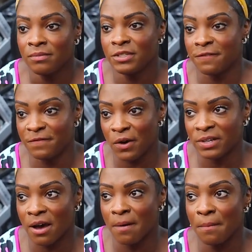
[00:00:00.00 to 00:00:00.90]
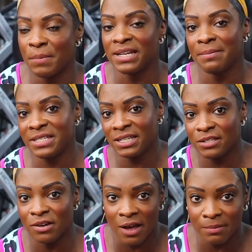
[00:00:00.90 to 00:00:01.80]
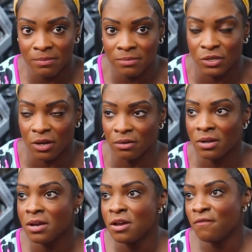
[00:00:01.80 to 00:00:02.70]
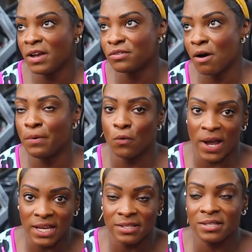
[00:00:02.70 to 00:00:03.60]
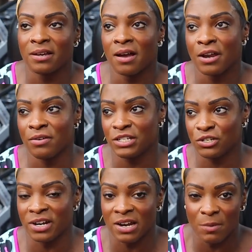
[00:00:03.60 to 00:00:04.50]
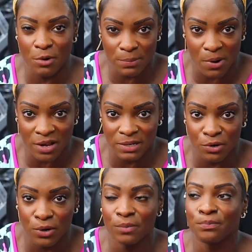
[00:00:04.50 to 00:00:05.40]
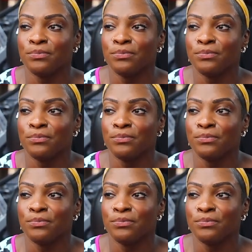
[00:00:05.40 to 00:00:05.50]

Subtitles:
to failure, but limiting the time. So for example, weights, I don't need to train every body part anymore.